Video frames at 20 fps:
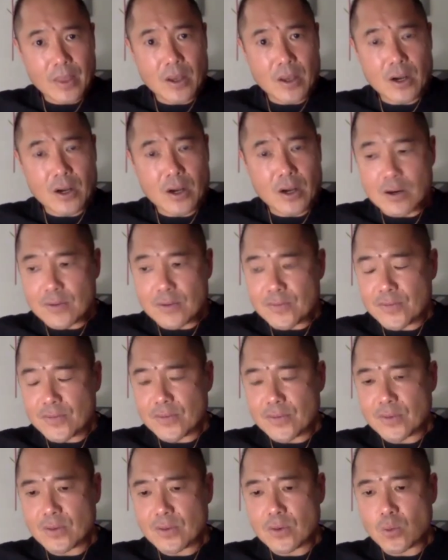of
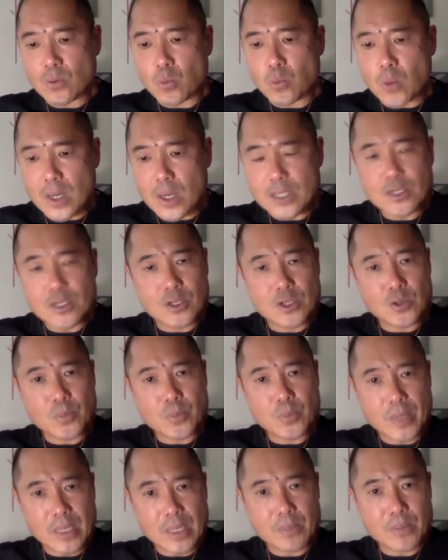what do
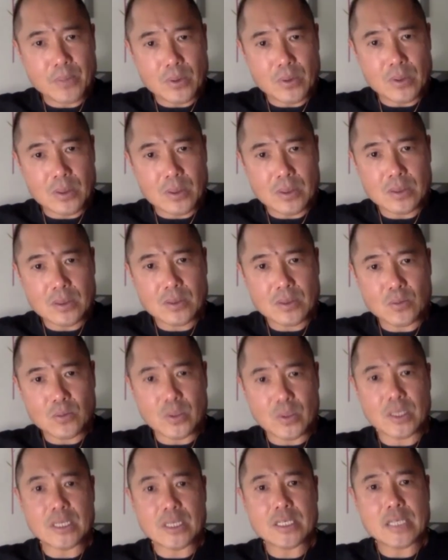people
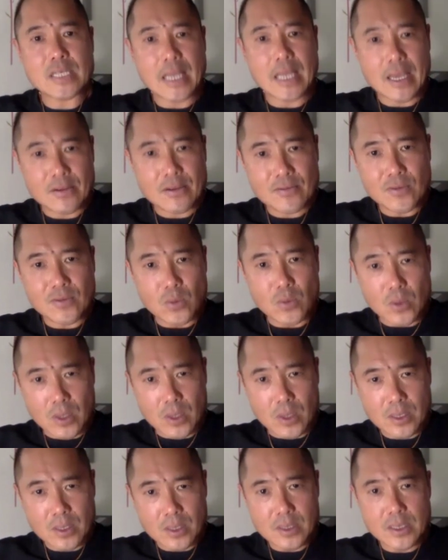really stand
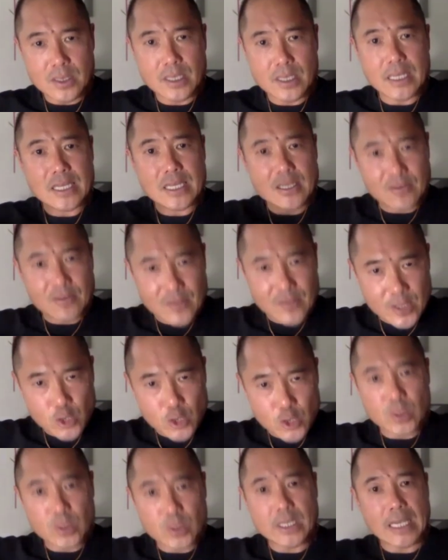for
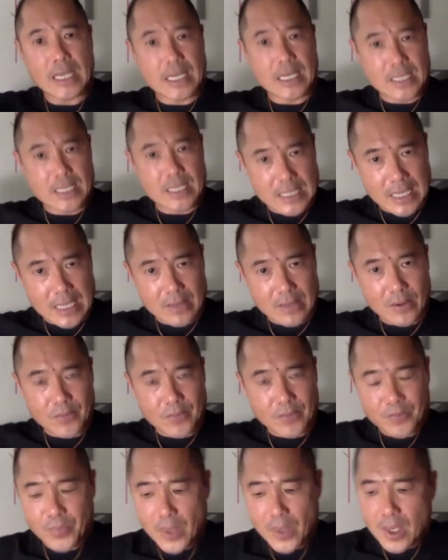individually and together.
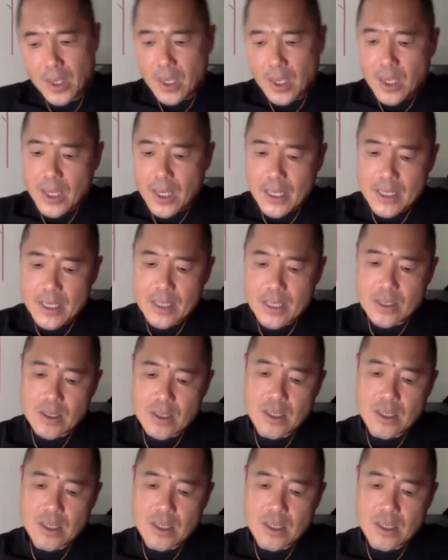And